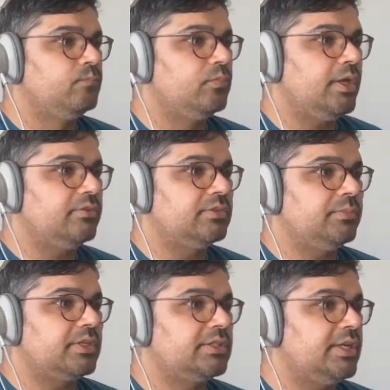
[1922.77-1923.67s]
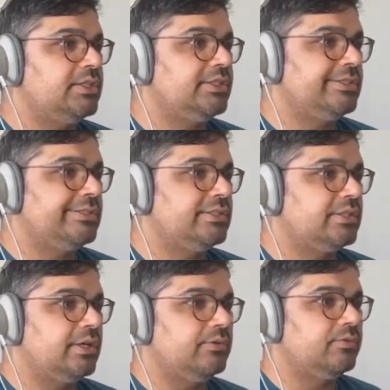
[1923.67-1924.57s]
We have some extensions and
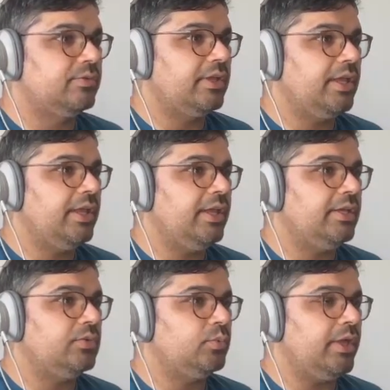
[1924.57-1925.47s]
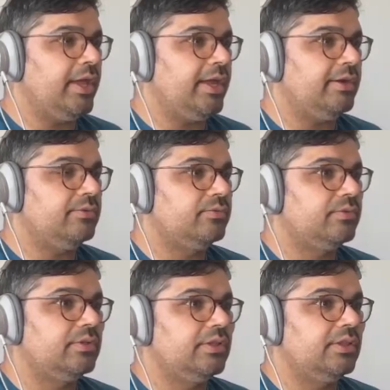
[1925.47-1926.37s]
stuff, and we have
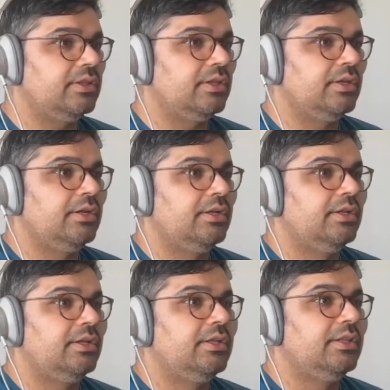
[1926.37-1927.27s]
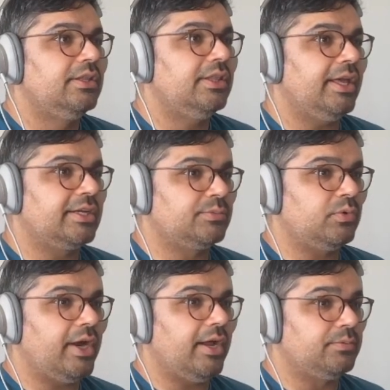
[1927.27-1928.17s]
the
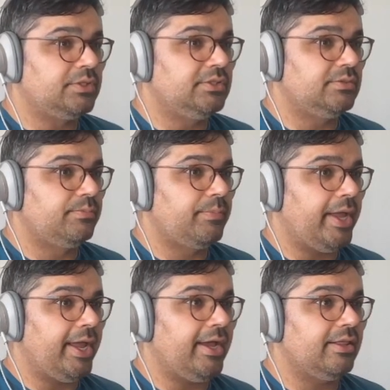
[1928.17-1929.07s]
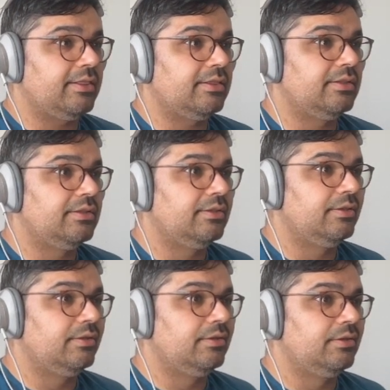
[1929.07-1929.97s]
export options path.
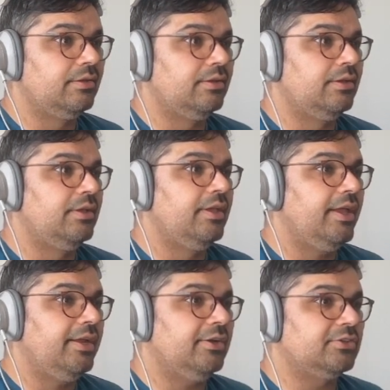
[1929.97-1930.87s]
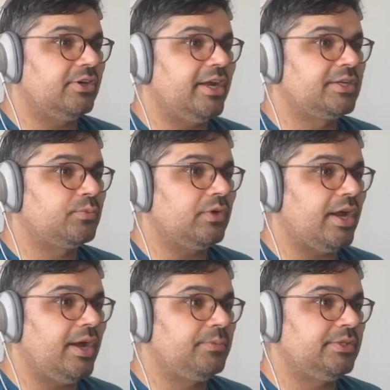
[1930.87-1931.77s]
And here's our export
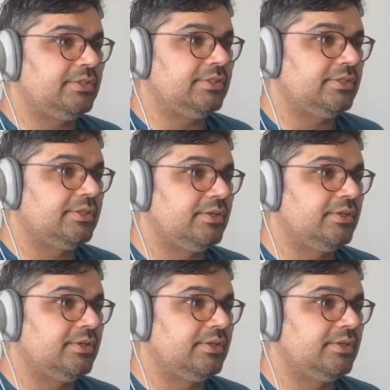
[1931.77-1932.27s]
options.